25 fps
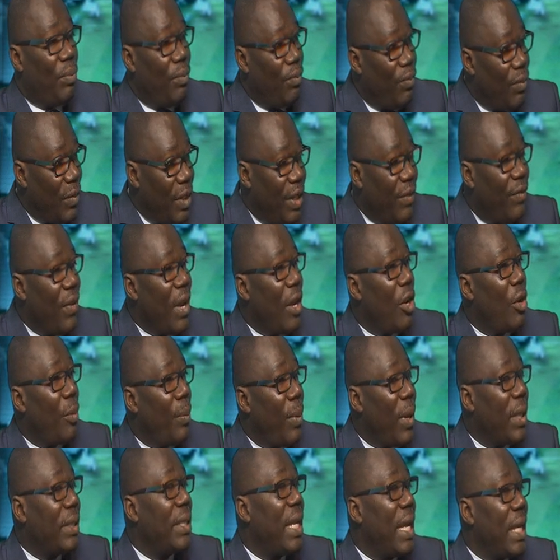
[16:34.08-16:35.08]

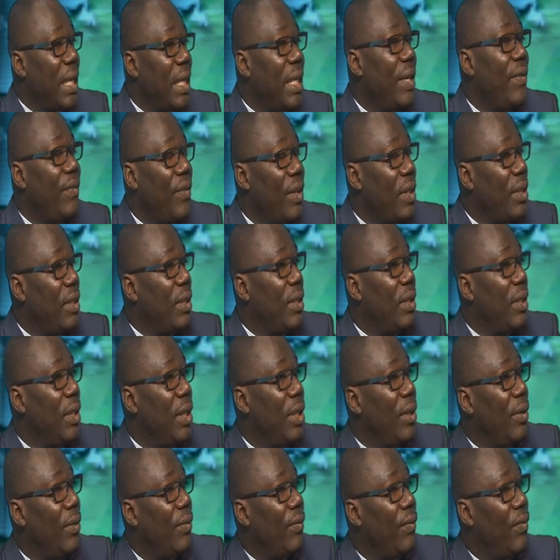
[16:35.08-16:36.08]
Developers are giving
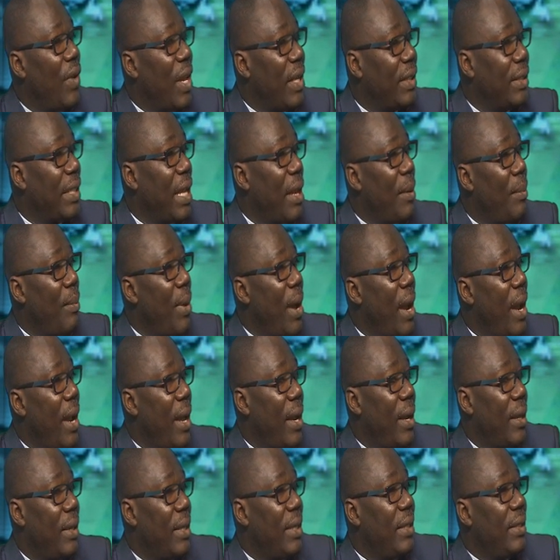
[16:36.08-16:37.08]
first time
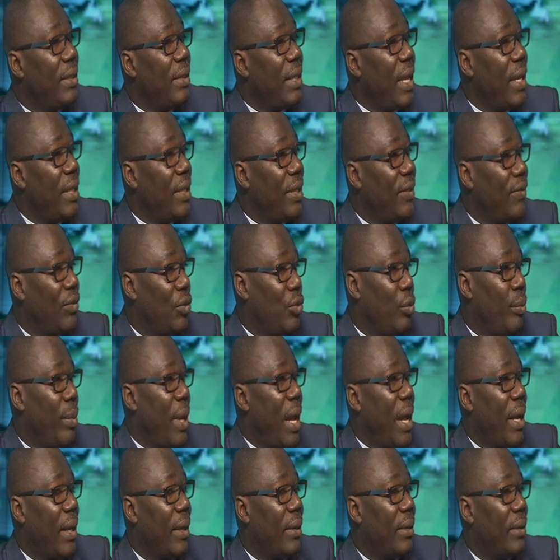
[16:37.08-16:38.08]
buyer incentives to
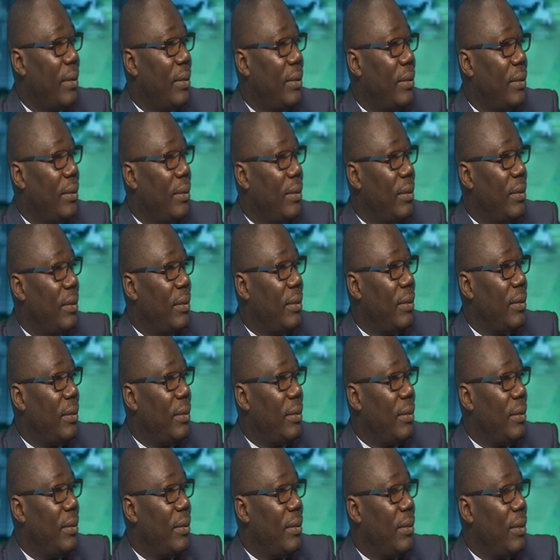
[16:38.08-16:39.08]
buy.
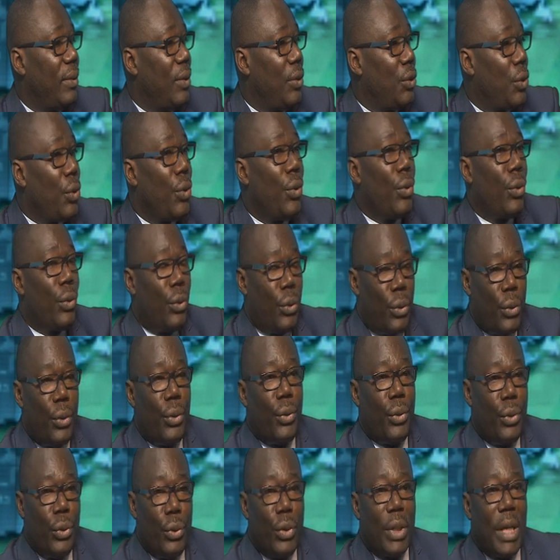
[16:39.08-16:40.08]
So
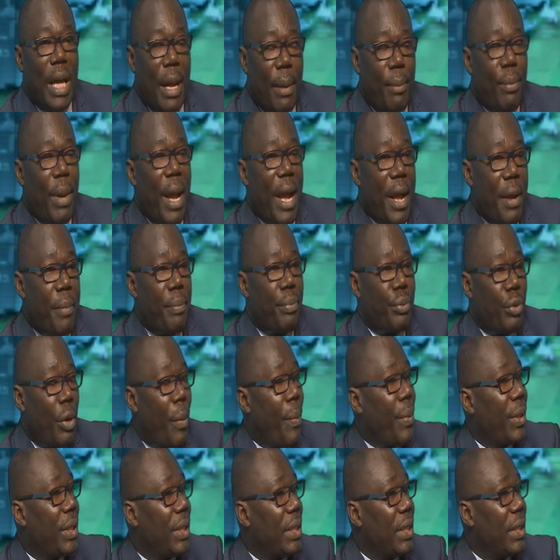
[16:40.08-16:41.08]
you can buy a
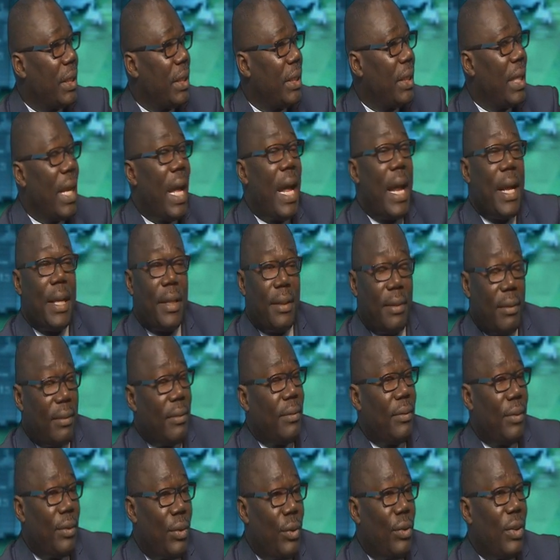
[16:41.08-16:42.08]
property and
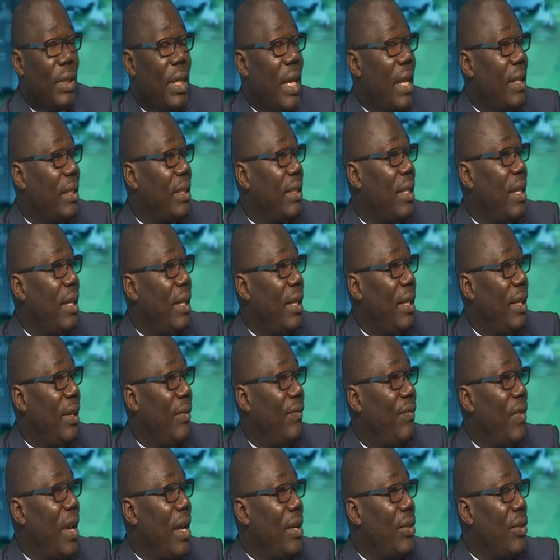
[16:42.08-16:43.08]
you get a
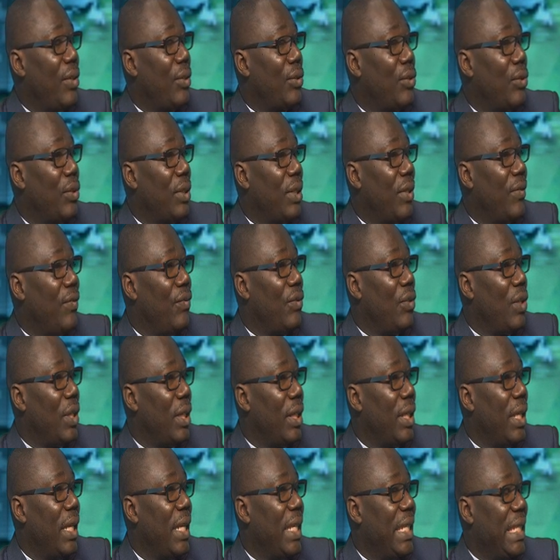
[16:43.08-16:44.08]
vendor to give you
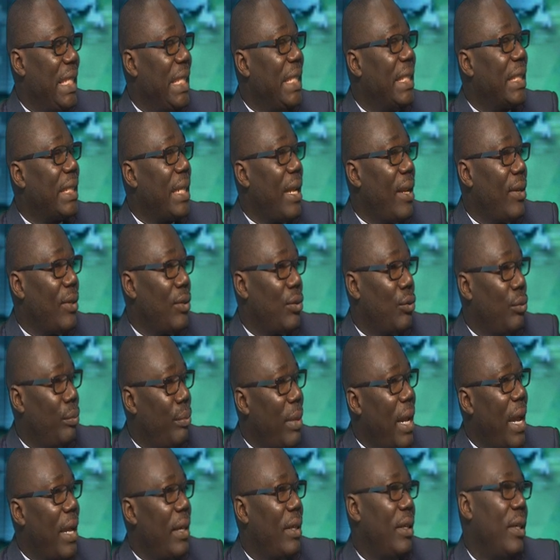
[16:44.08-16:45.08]
a, a discount to
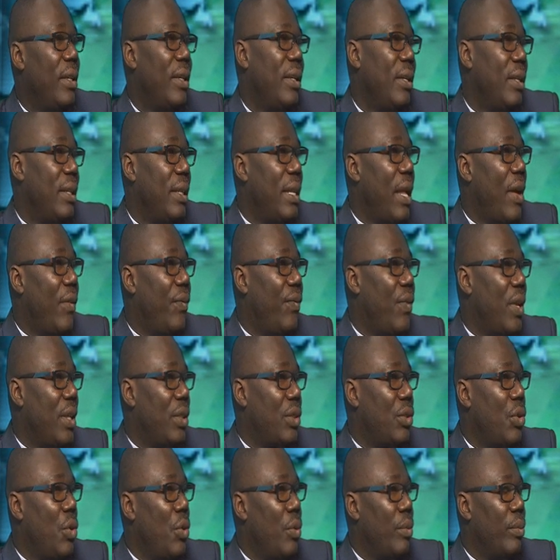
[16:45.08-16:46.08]
buy that first
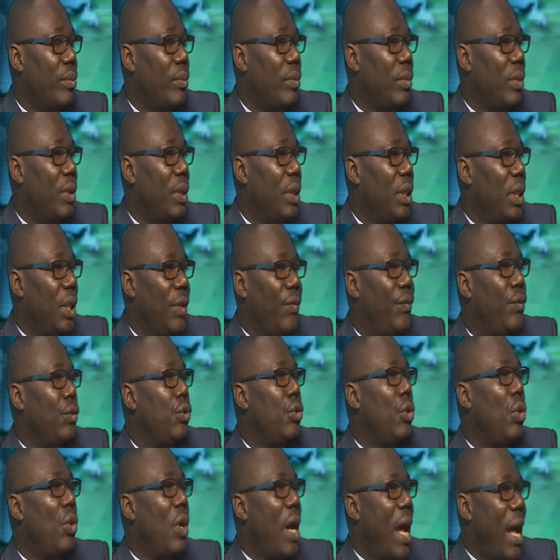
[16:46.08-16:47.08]
home. If you
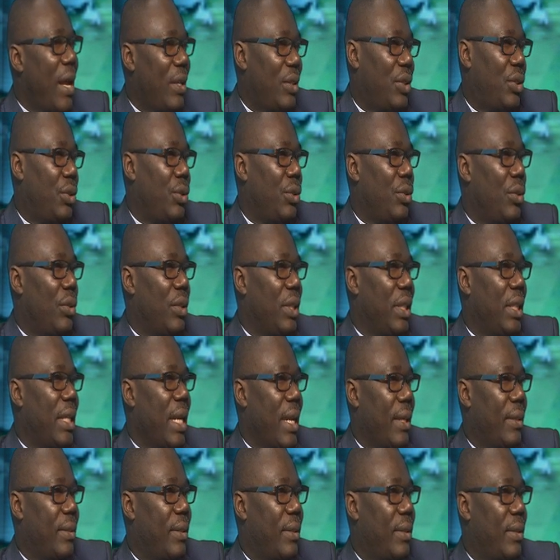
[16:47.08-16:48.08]
don't ask, you don't
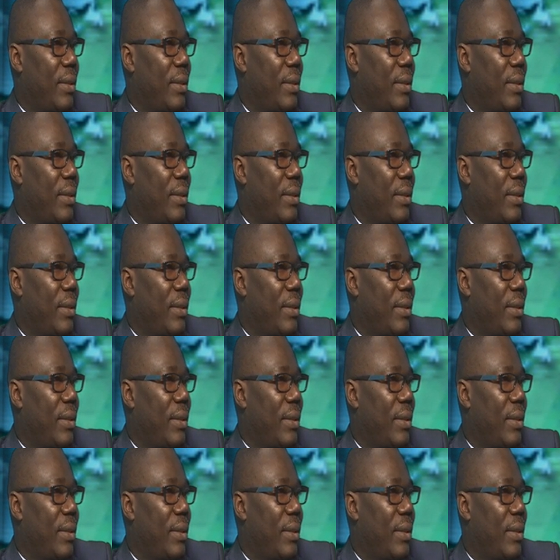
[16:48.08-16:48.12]
get.